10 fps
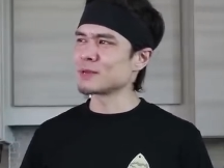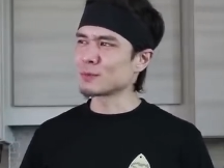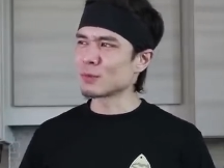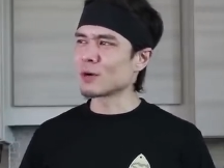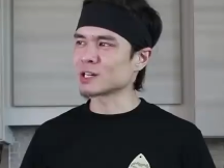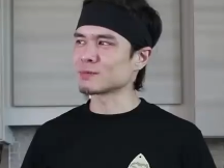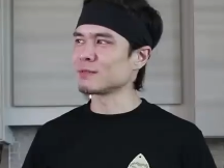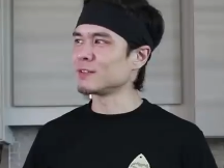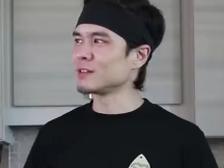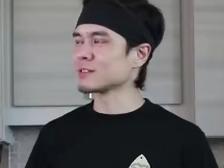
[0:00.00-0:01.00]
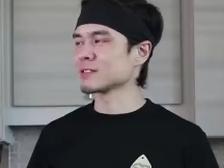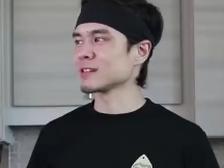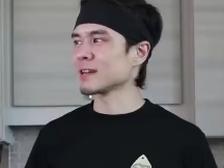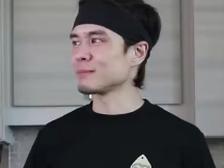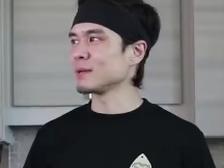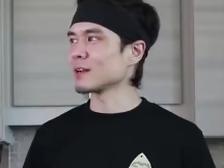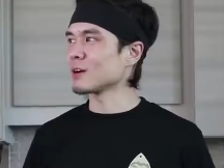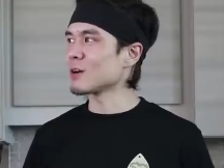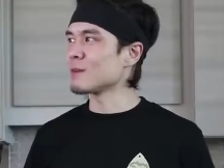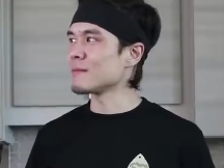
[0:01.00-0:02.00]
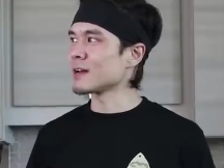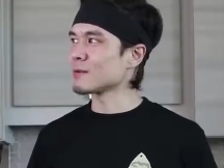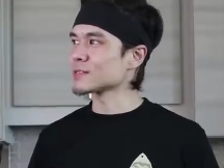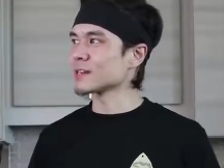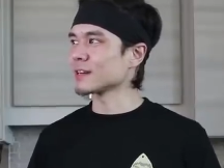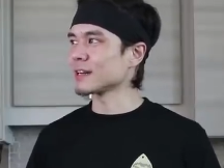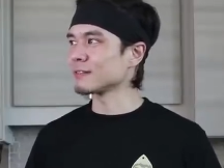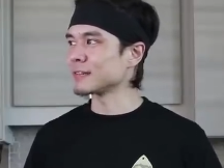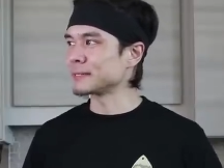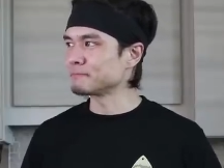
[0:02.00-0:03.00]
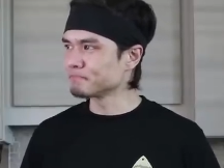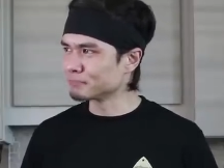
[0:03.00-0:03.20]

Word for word: people watch my videos to like be like, oh man, I wish I could have that,